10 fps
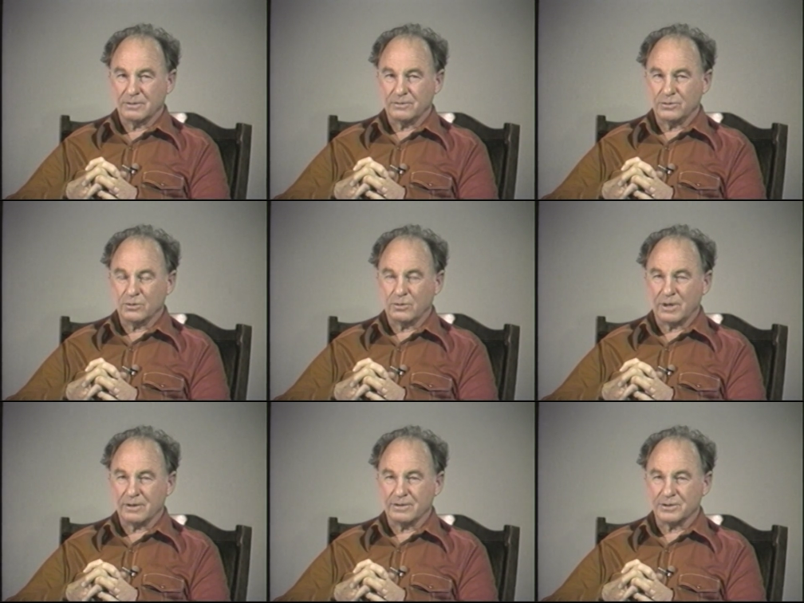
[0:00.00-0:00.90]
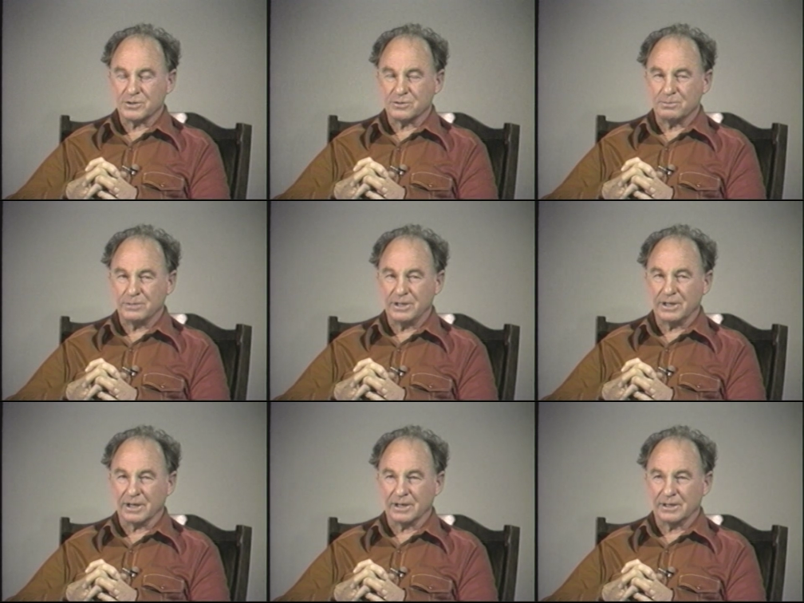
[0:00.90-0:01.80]
if you go out of this
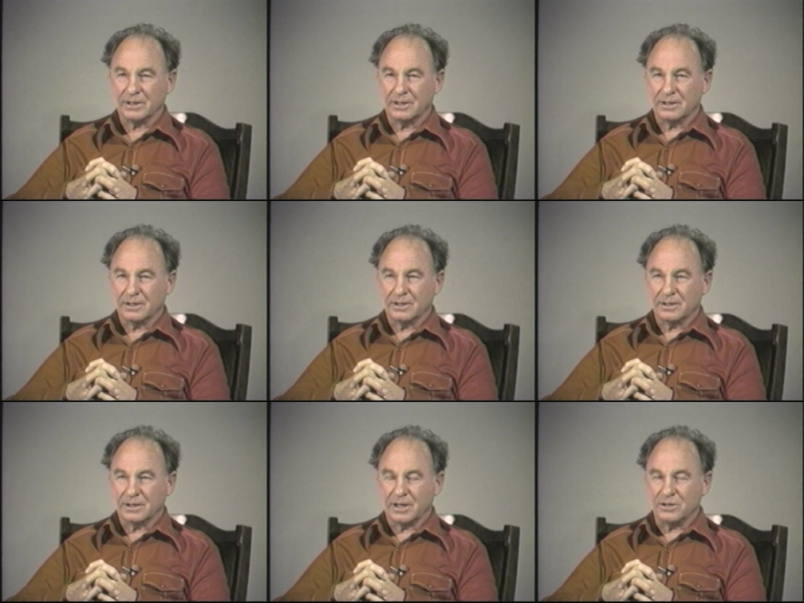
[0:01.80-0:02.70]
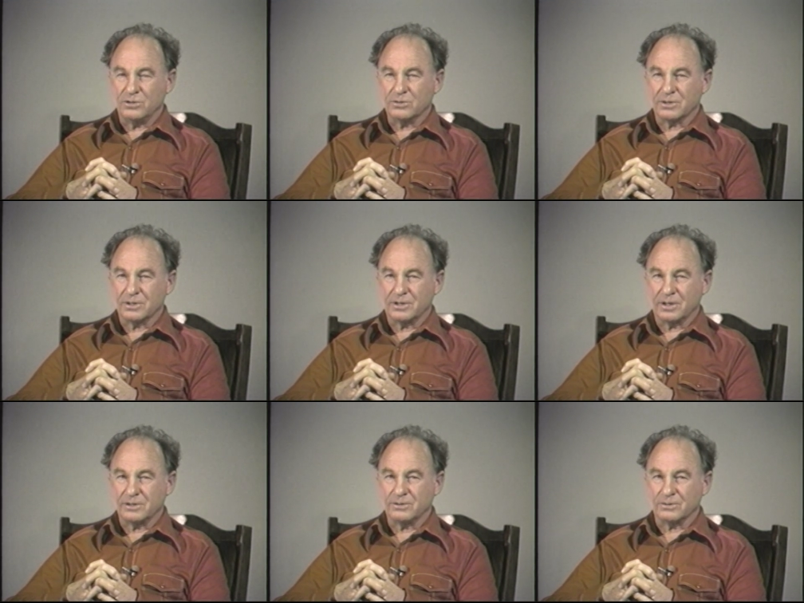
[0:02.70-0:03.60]
meeting and you
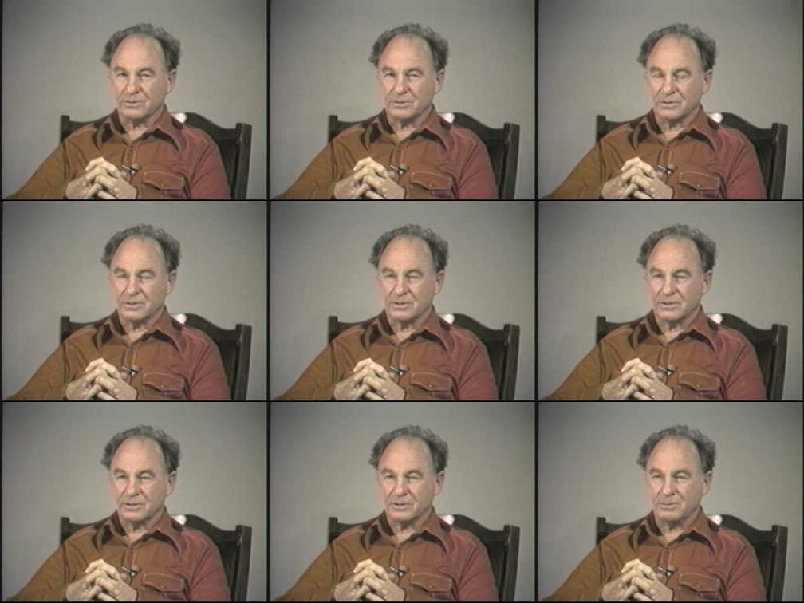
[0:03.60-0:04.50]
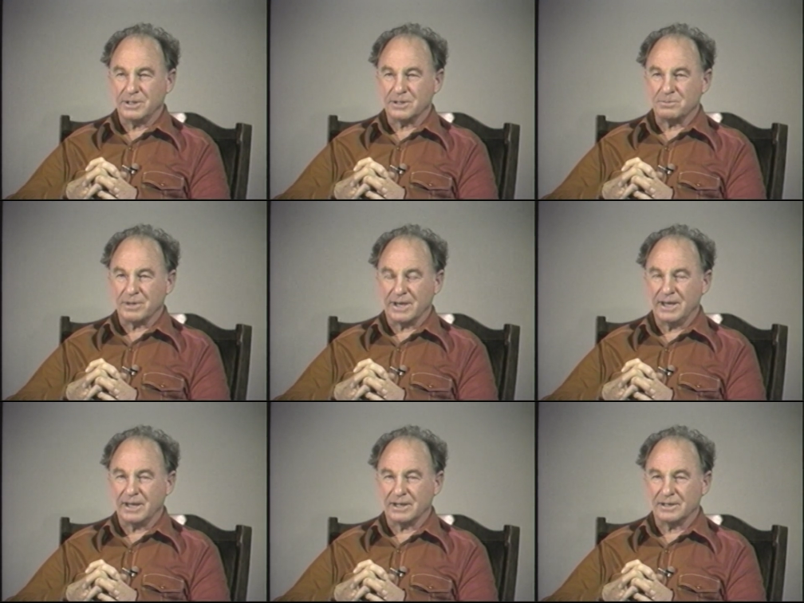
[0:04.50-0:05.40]
continue to be in
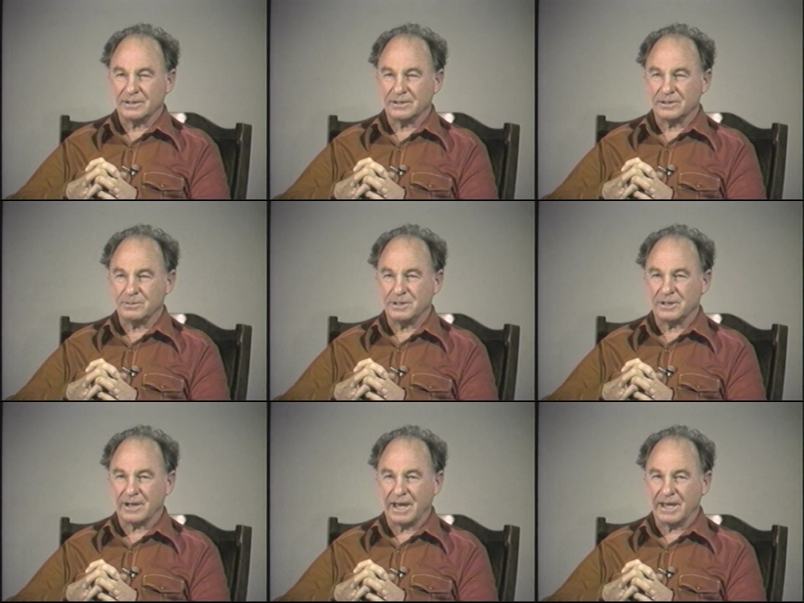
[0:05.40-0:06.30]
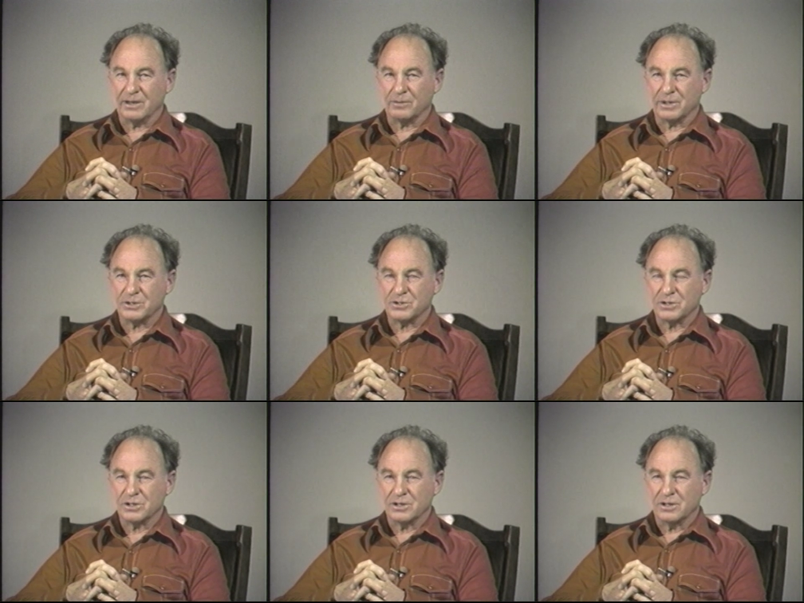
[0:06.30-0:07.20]
pain, to be in anguish,
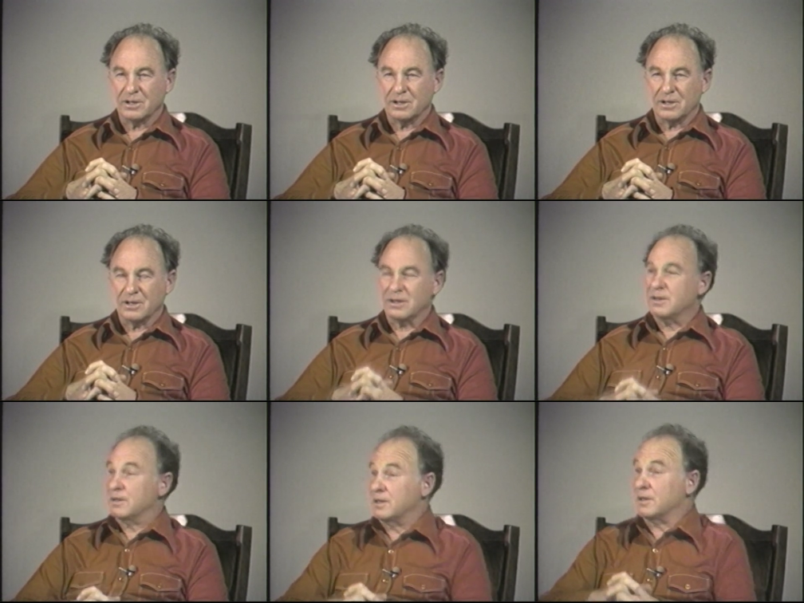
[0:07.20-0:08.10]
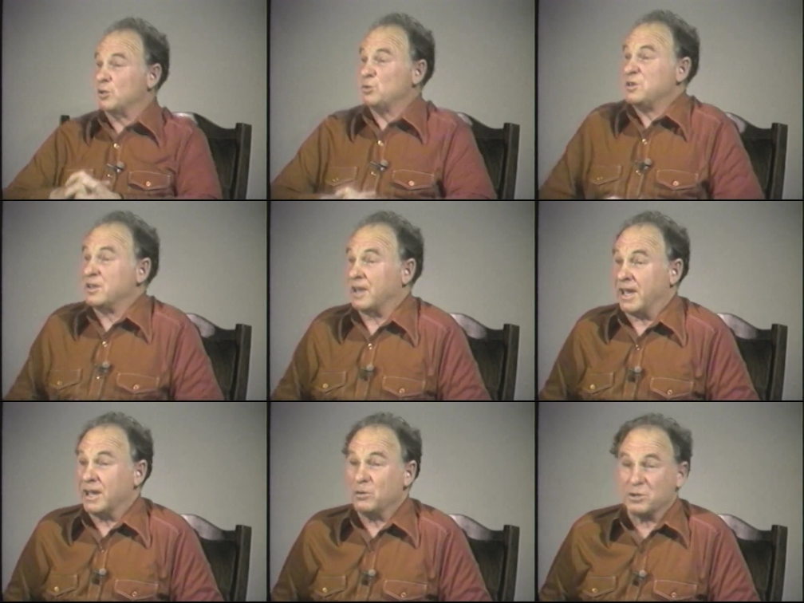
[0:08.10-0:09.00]
including the
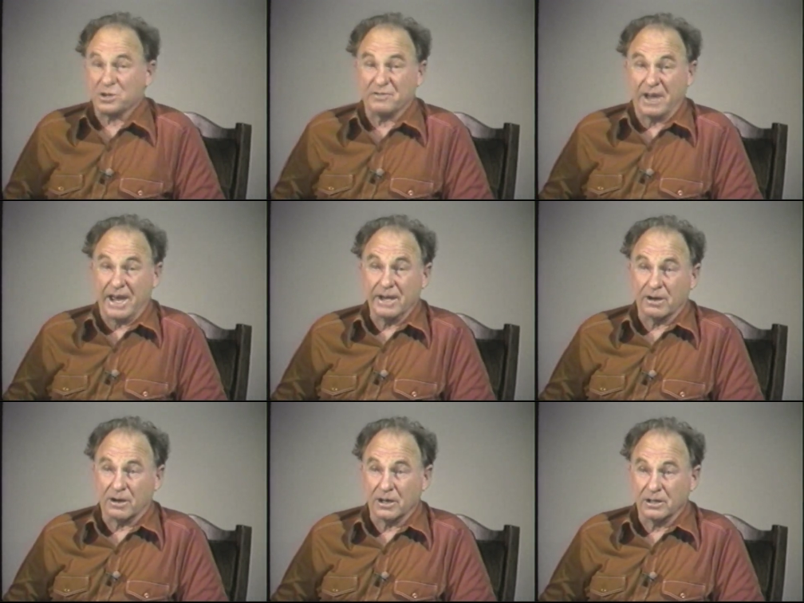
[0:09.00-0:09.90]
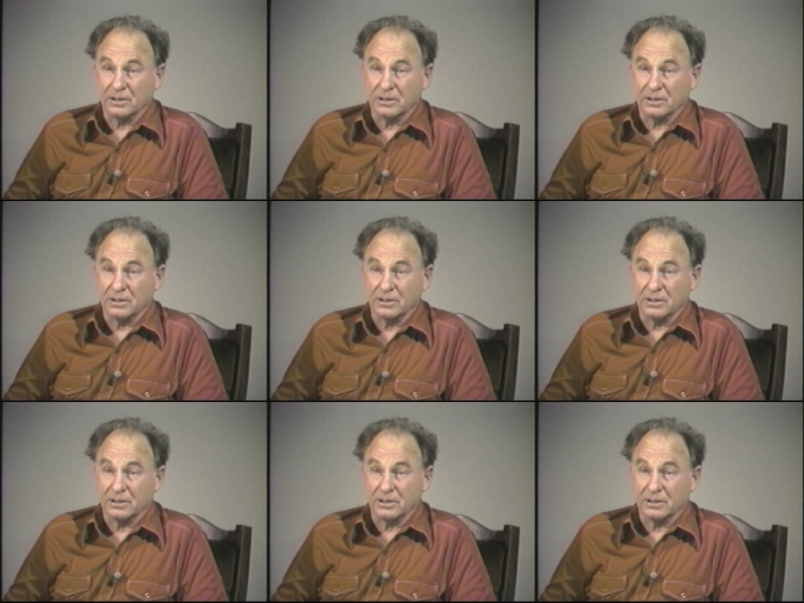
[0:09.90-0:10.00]
anguish of anger,